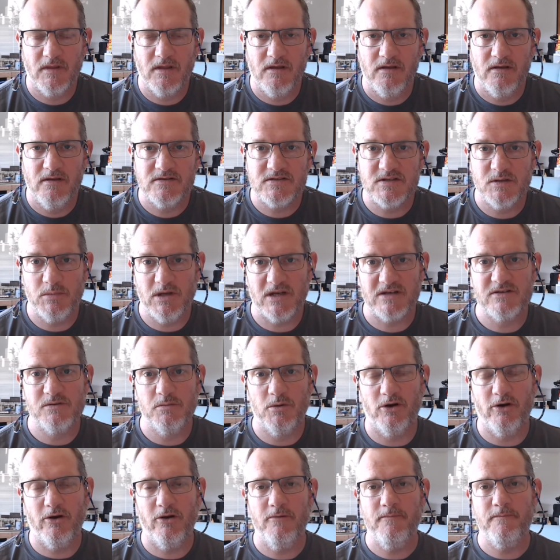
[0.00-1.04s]
So back
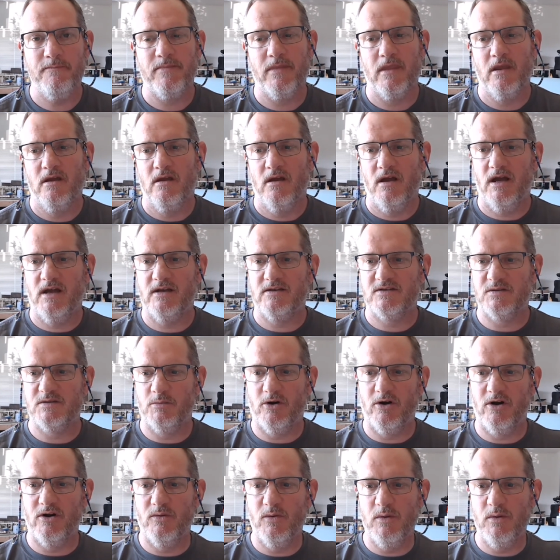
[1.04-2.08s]
tomorrow, and
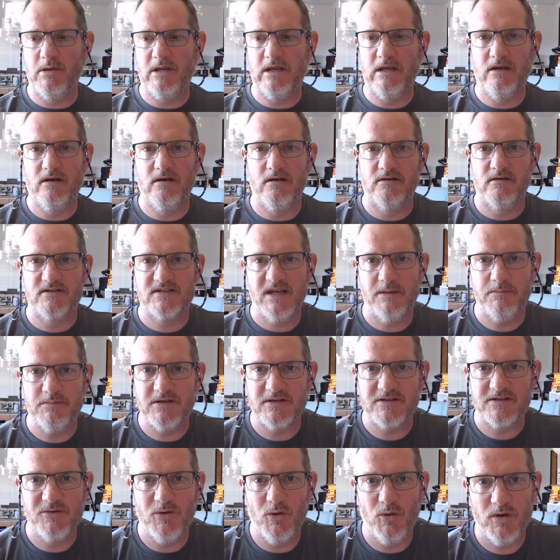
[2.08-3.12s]
tomorrow we begin
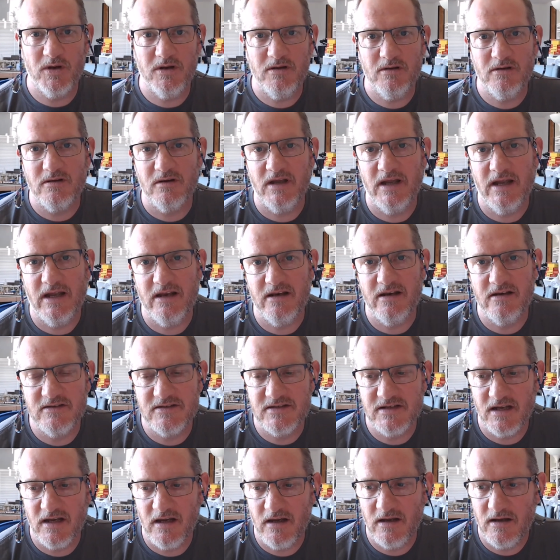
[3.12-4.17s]
Skeptic's Corner, and
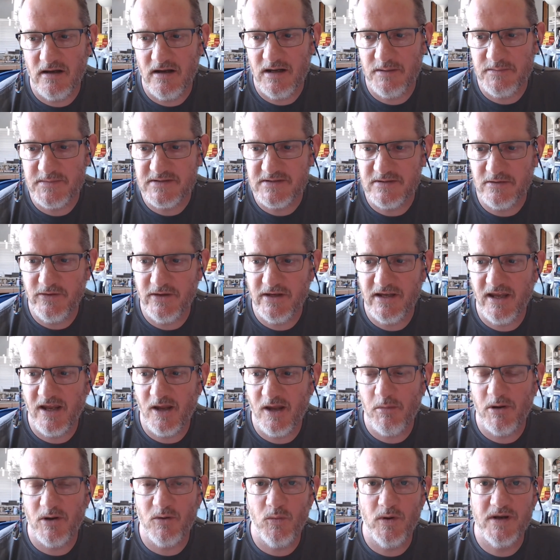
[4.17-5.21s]
I'm still thinking
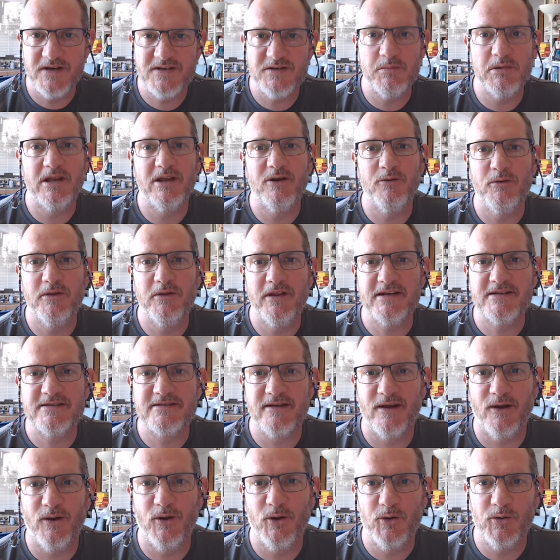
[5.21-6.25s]
about where to begin with that,
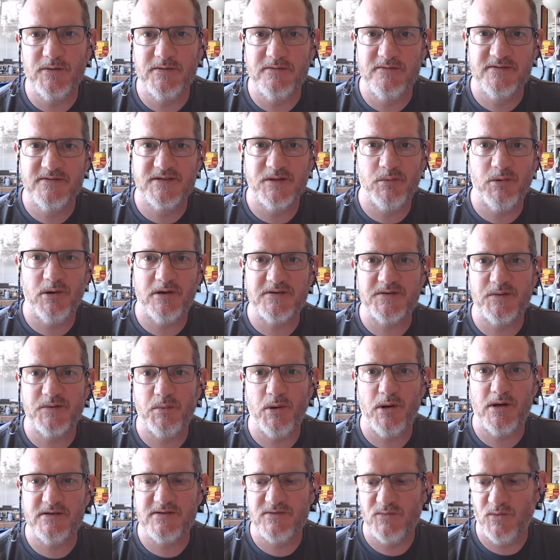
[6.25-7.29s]
so surprise,
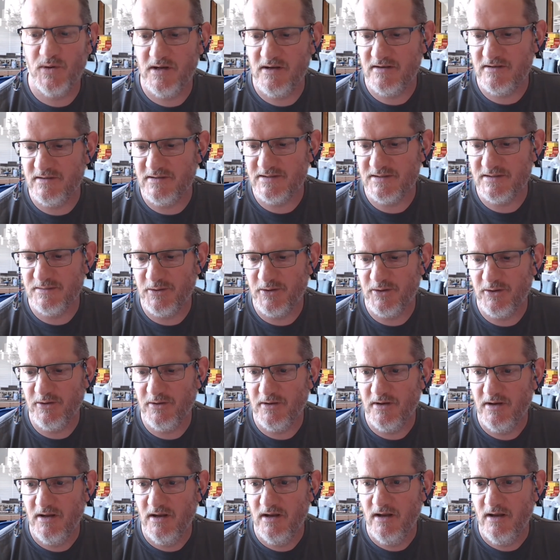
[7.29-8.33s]
surprise, wait until tomorrow,
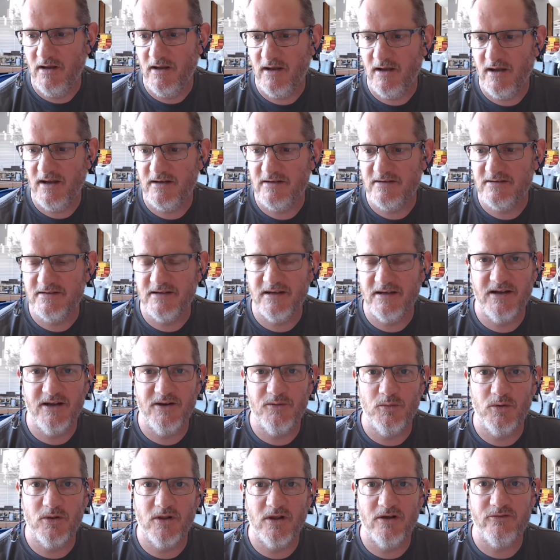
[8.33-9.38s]
and
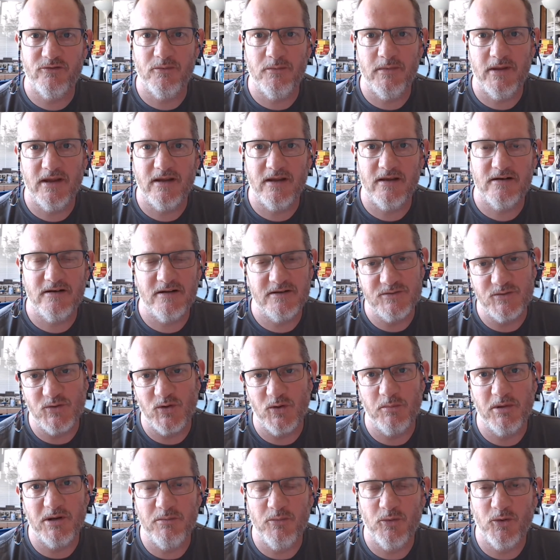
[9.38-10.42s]
we'll go from there, and I'll talk a
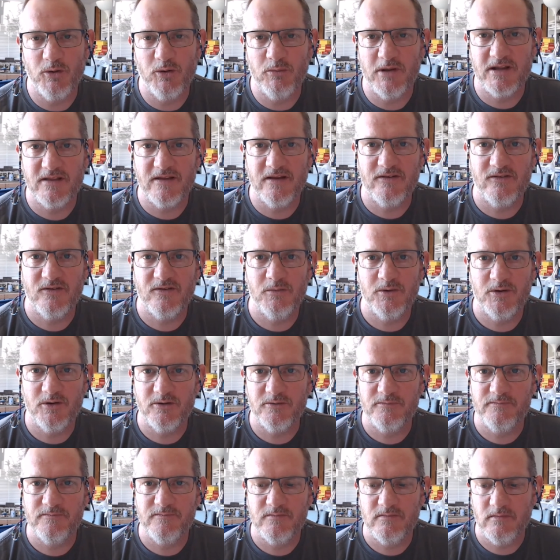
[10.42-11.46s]
bit more about that tomorrow.
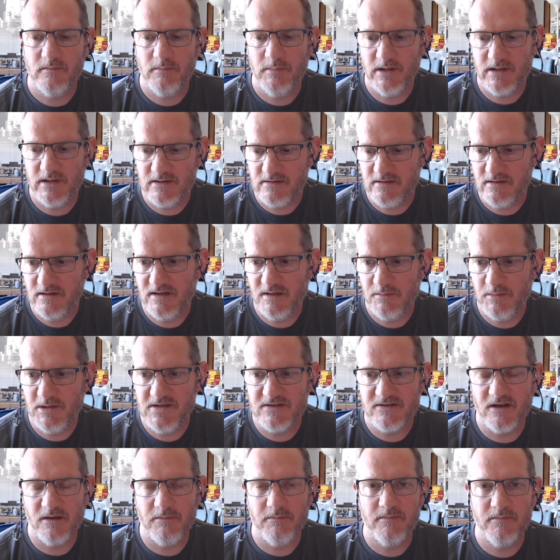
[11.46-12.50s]
But in the
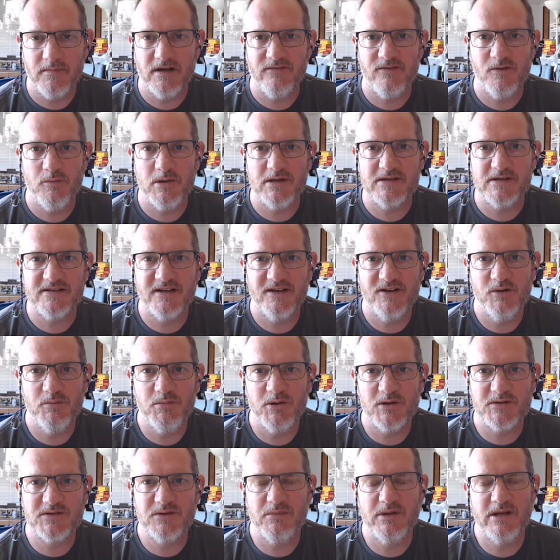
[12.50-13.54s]
meantime, have the best day you
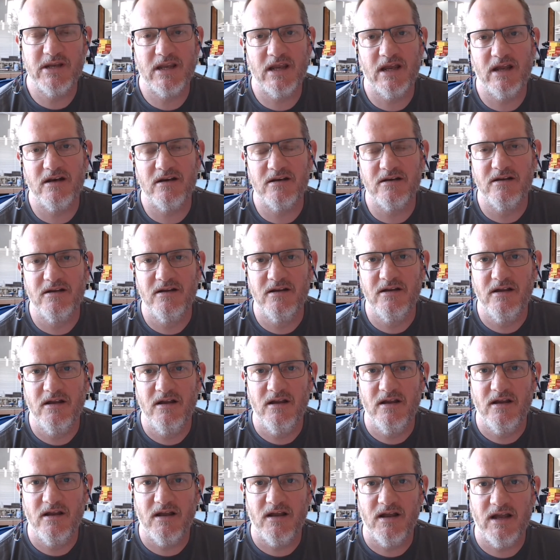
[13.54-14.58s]
possibly can,
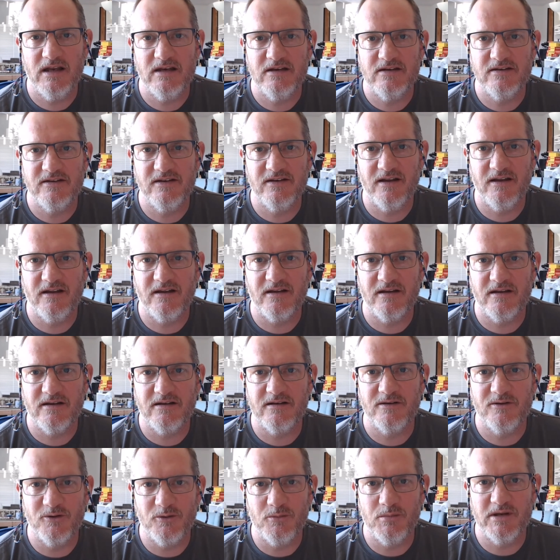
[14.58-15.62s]
and
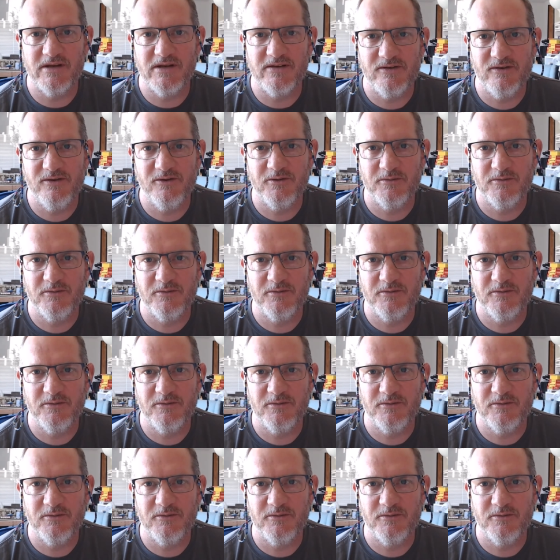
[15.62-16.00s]
God bless you.